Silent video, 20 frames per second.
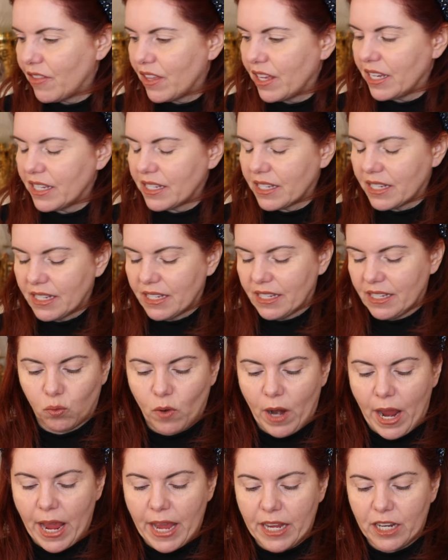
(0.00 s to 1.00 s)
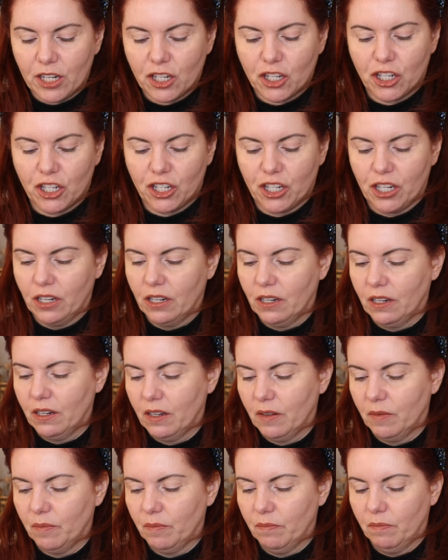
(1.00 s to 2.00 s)
this grayish
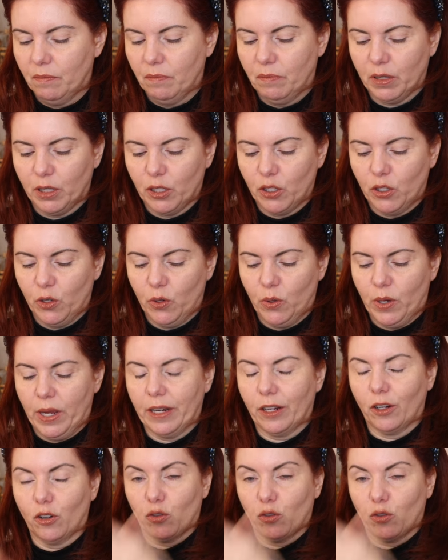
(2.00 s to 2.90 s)
blue and a